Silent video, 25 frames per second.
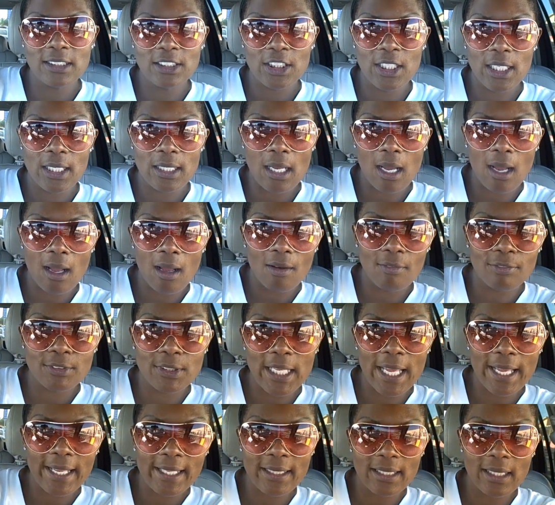the shit
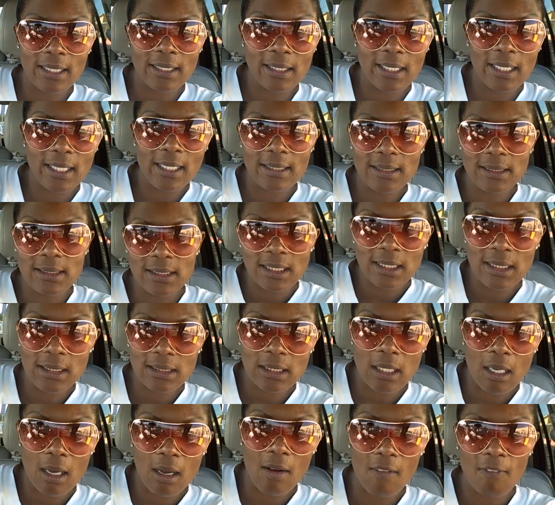off. Take the this, this
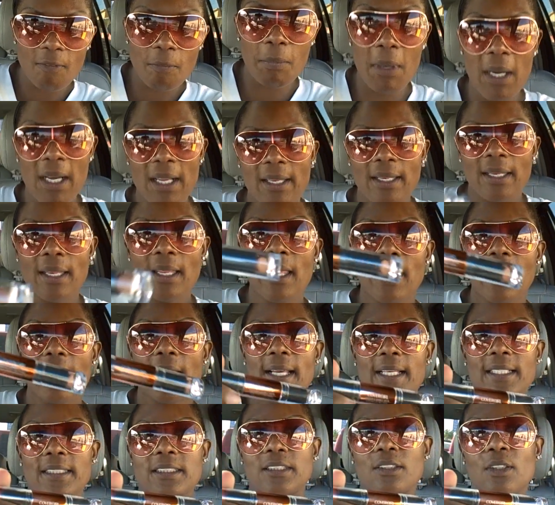off. But
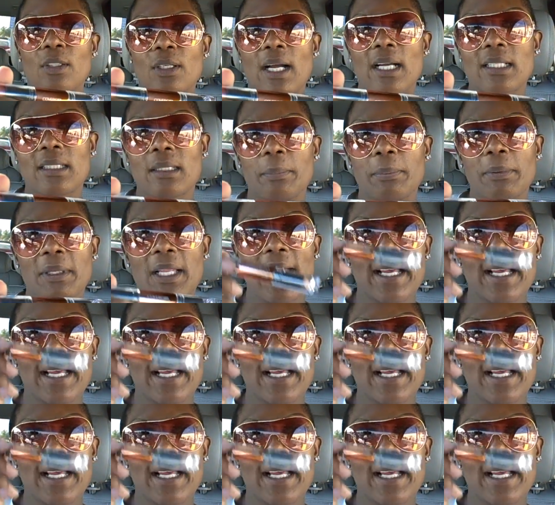it still got the